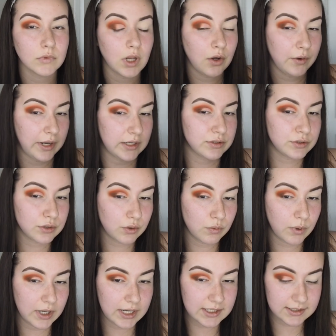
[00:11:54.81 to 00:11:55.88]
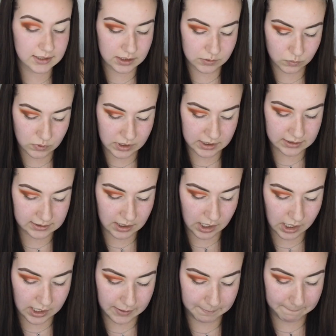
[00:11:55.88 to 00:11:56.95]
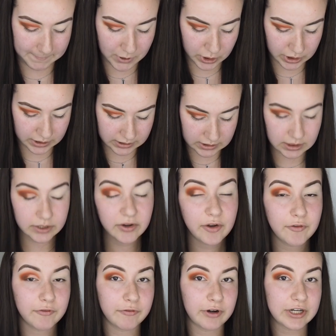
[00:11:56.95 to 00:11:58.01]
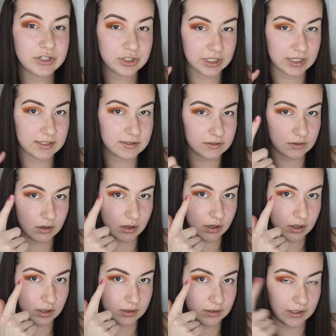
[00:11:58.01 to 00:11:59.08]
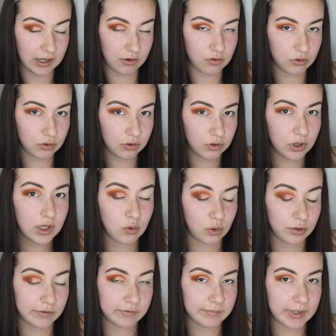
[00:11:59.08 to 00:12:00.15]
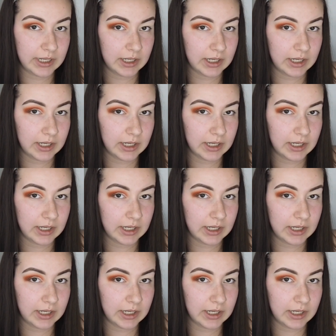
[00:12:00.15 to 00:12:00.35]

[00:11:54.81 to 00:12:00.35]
Okay, so what I did was I put French Kiss on the outer corner of my